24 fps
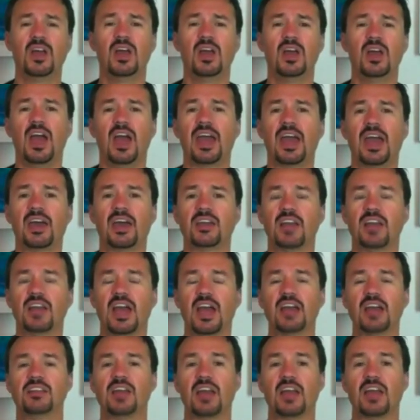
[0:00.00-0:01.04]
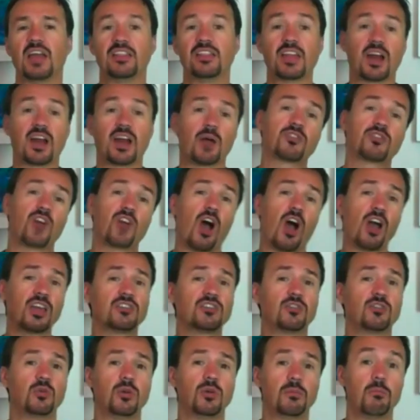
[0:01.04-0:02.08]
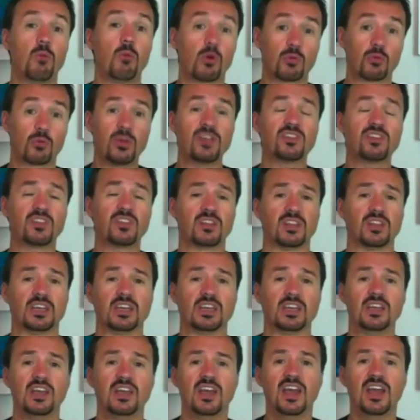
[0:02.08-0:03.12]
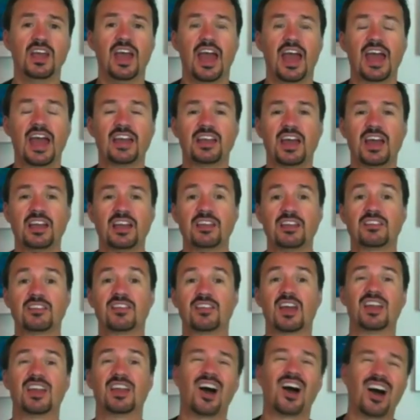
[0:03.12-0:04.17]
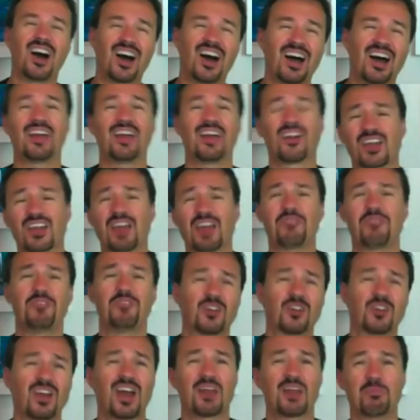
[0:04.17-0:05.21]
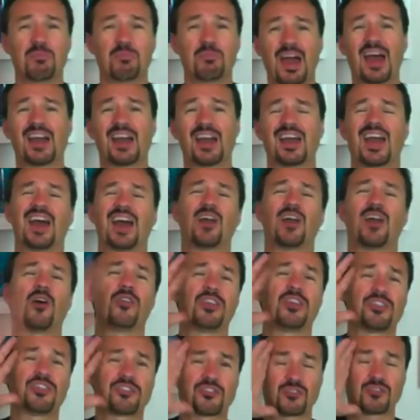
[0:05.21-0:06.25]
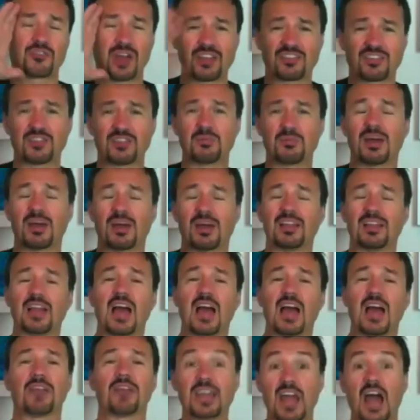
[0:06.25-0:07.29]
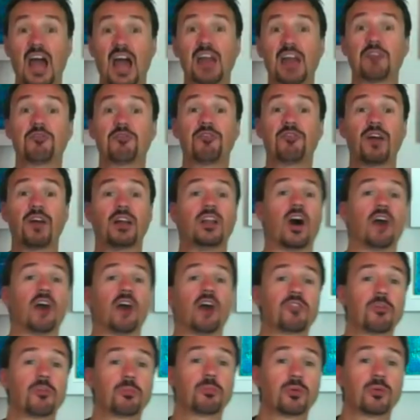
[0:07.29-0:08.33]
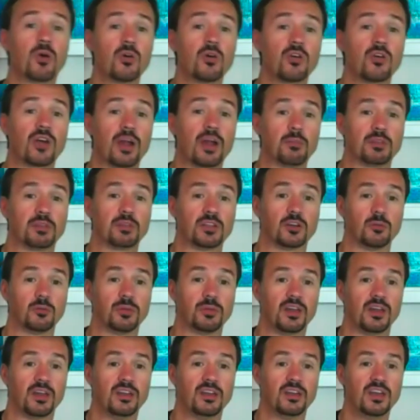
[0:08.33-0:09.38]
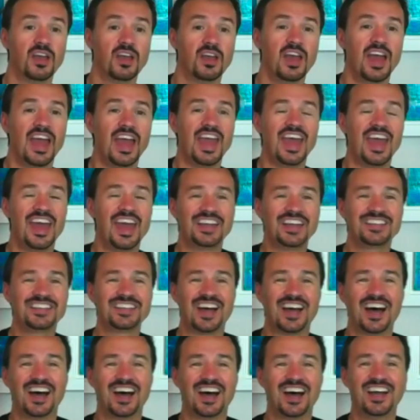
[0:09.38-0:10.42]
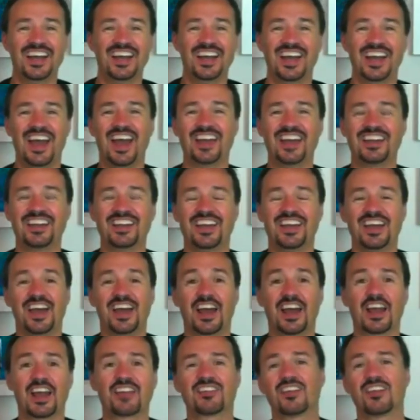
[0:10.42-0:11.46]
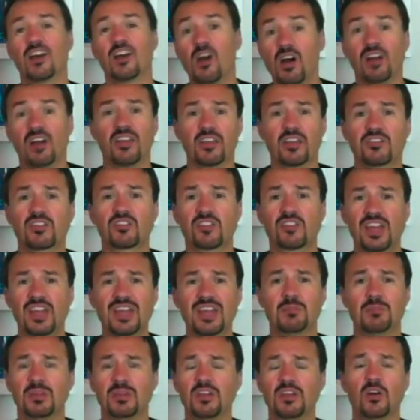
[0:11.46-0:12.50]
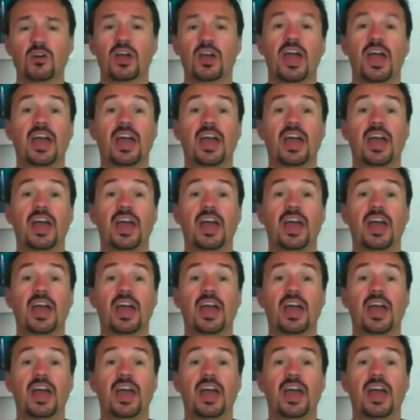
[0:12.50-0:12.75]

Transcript: And then I was talking to him more recently, and he said, Eric, I feel kind of bad. I had all this stress in my life, and I kind of fell off the program a little bit. And I said, that's a shame, you know.